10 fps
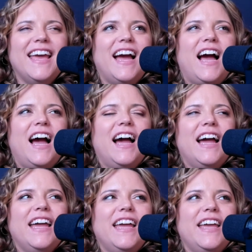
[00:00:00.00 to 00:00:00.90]

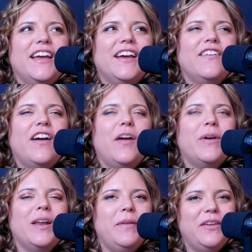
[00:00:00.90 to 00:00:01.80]
I
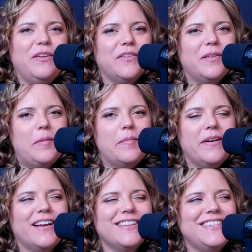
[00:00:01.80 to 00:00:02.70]
want to make you feel a bit
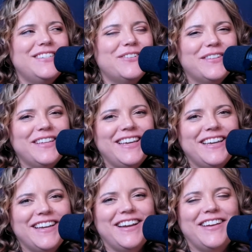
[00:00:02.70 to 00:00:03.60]
better because
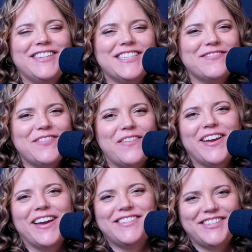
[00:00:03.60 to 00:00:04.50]
this is my
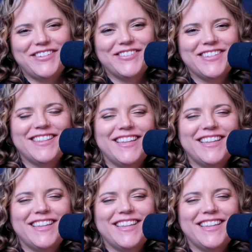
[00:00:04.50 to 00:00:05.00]
path too.